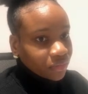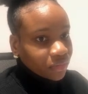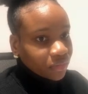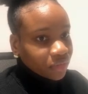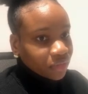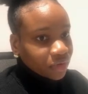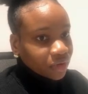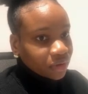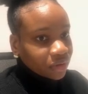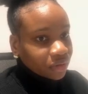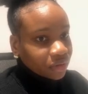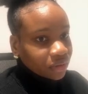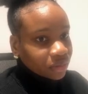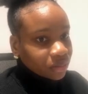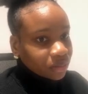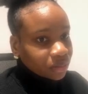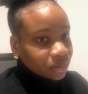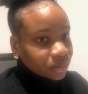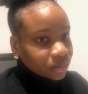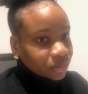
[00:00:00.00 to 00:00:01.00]

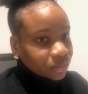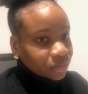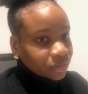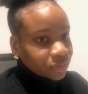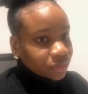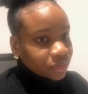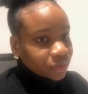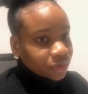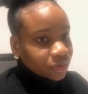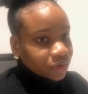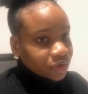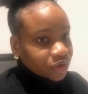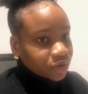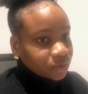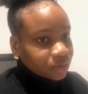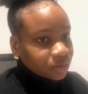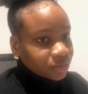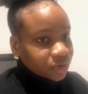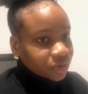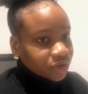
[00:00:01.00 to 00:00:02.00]
And the
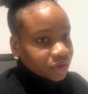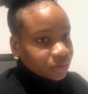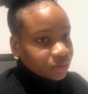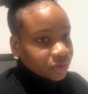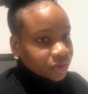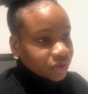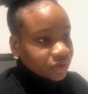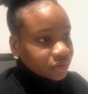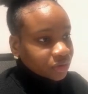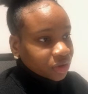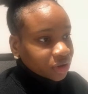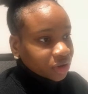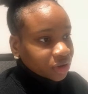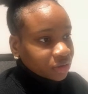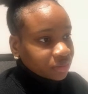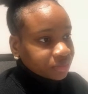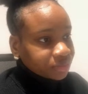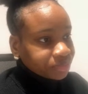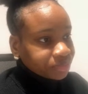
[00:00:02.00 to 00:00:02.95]
space between them.